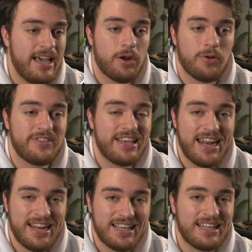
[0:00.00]
In order to get
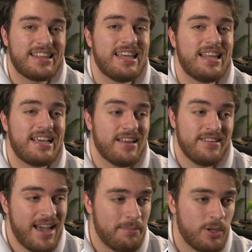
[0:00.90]
it, click the link
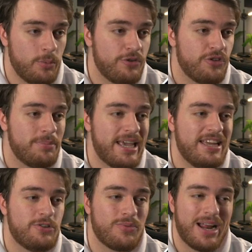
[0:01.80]
down below, which should be a
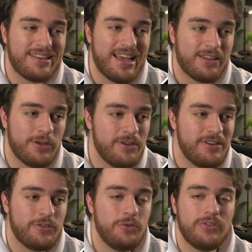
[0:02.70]
direct download
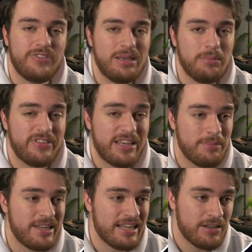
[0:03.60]
to
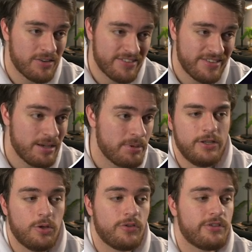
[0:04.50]
steamcmd.zip.
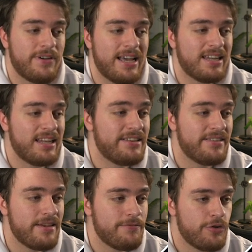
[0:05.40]
You'll also find a link to
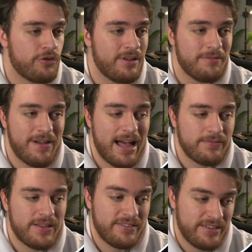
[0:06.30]
the official Valve
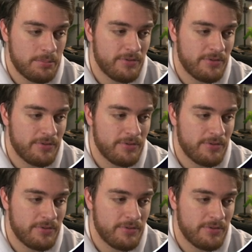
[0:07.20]
Steam